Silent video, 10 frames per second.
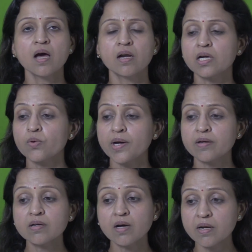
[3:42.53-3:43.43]

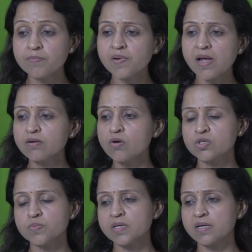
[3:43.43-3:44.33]
requiring unplanned
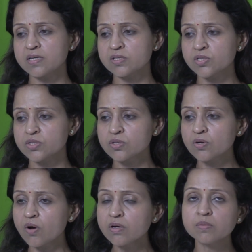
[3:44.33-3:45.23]
hospitalization
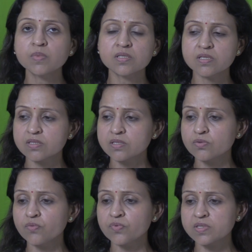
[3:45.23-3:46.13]
or emergency
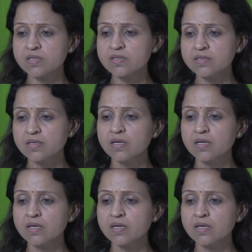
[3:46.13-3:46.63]
room visits.